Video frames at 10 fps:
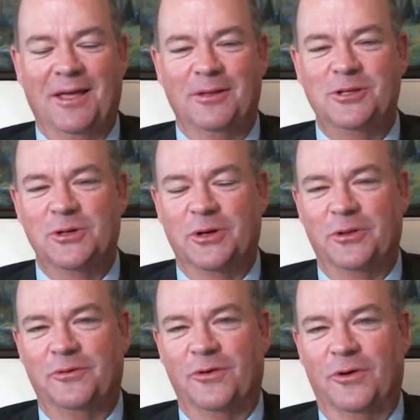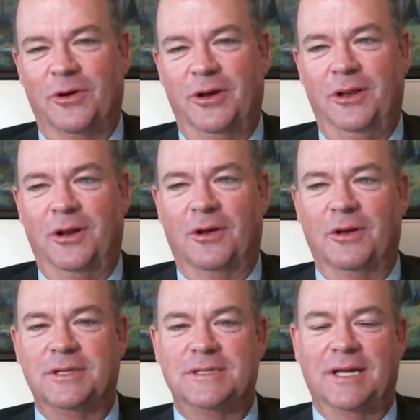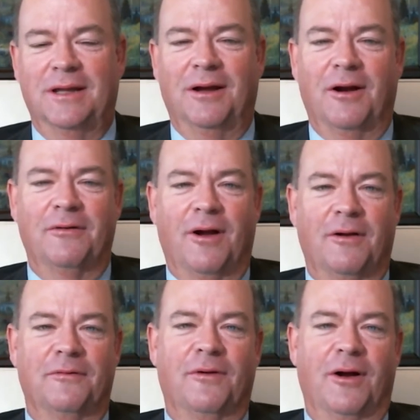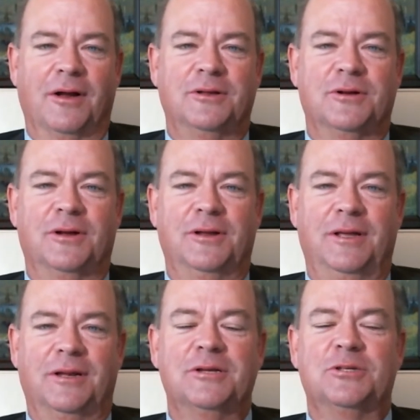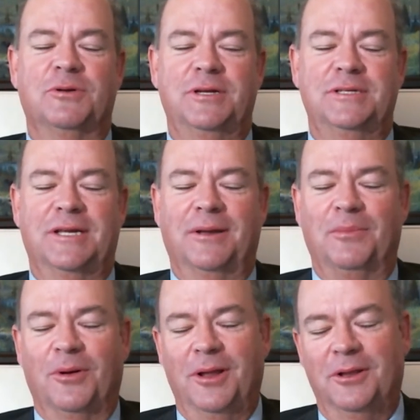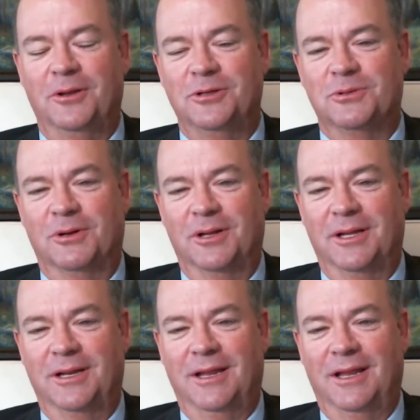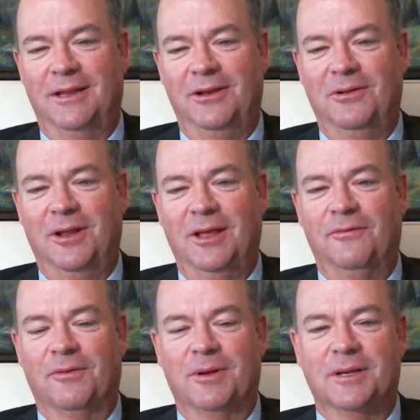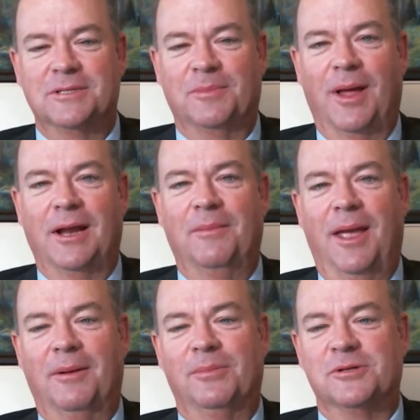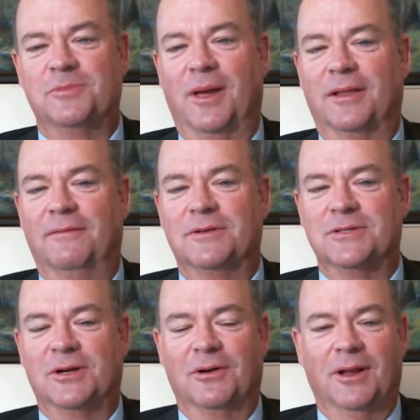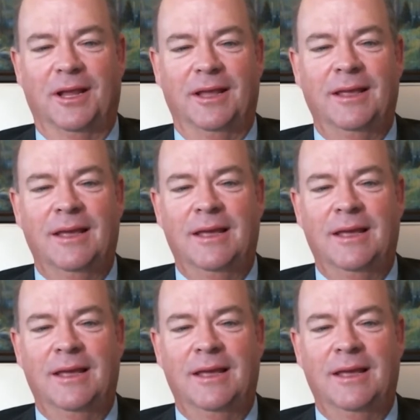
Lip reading: the to and fro, and it's our industry is pretty unusual and unique from a supply-demand perspective, and certainly,